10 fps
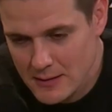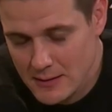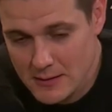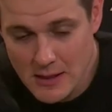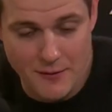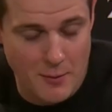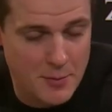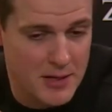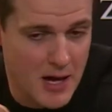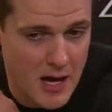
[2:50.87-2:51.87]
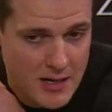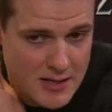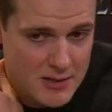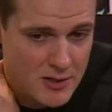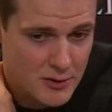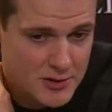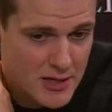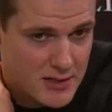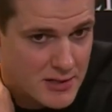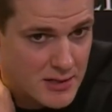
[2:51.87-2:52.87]
Yeah, if I'm being honest, I told
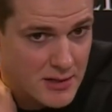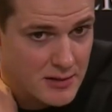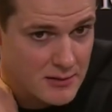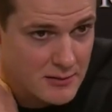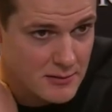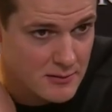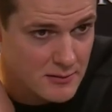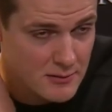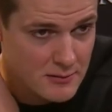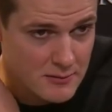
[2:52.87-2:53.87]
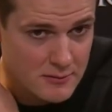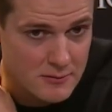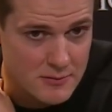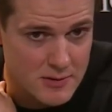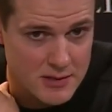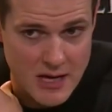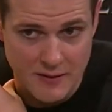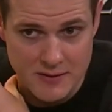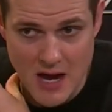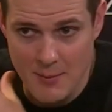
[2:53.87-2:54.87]
JC to take
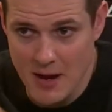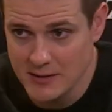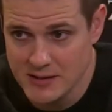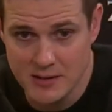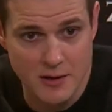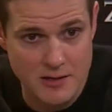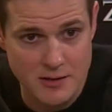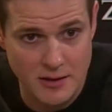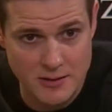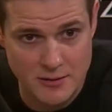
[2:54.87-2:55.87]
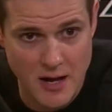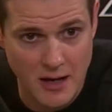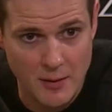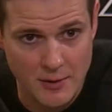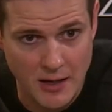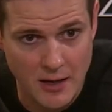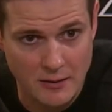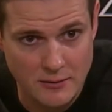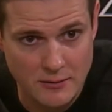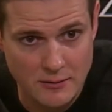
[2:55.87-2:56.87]
the timeouts seriously because you're not coming
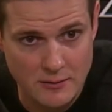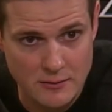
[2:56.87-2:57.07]
out.